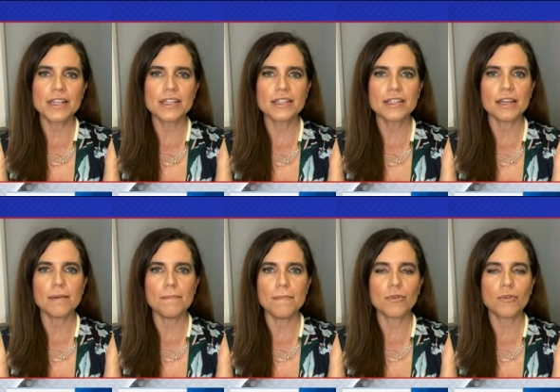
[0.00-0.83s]
this is a
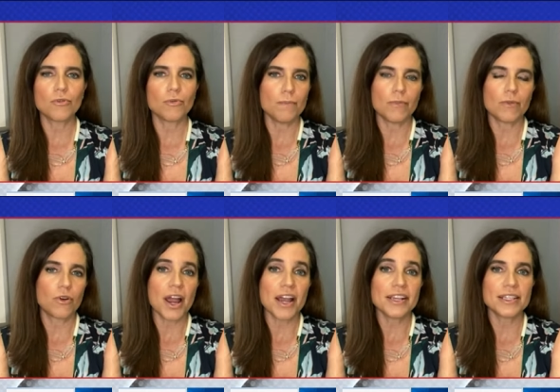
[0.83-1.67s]

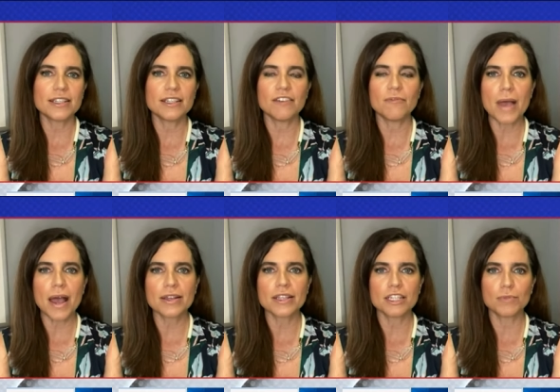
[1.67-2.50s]
crisis of
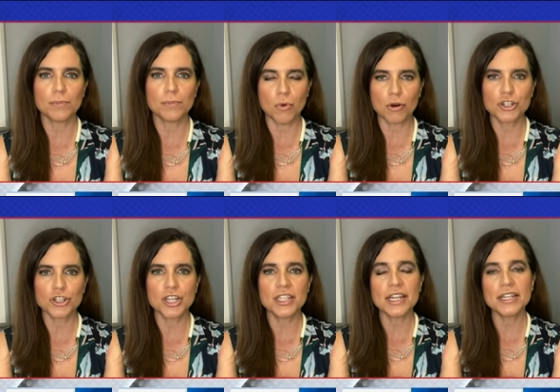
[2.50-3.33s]
massive
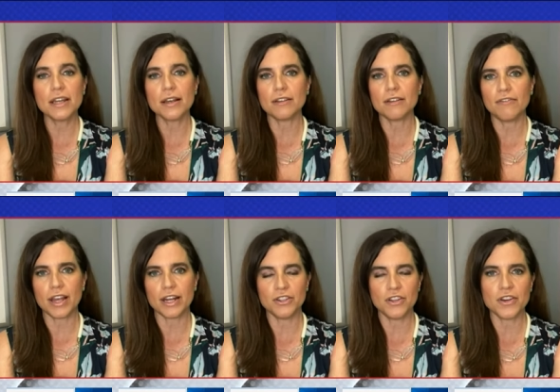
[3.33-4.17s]
proportions. It does
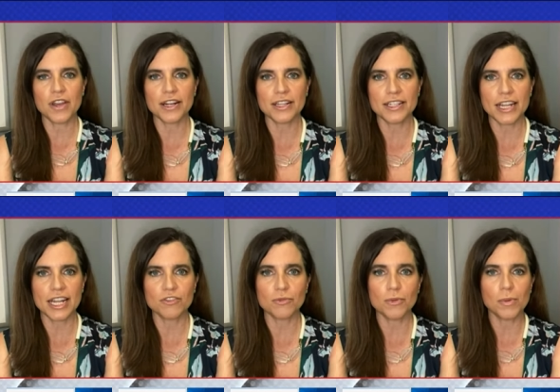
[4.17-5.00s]
affect the United
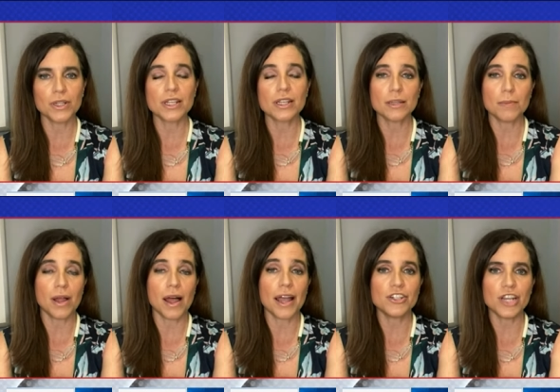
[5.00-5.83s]
States from a
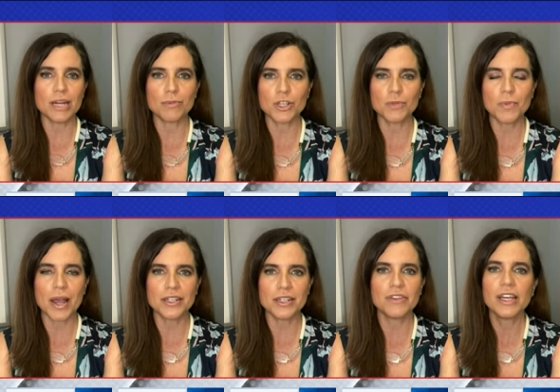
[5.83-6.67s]
supply chain
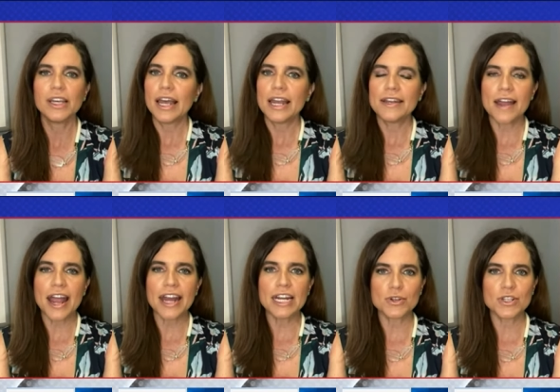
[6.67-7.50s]
perspective.
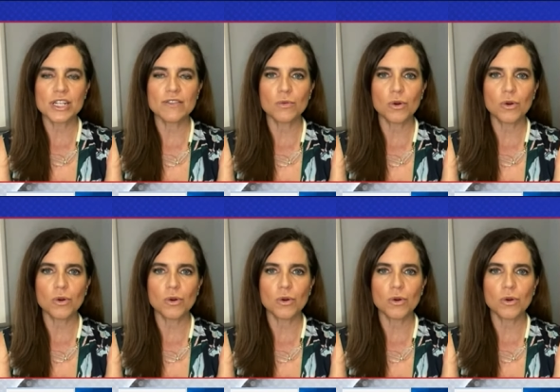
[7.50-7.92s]
90% of the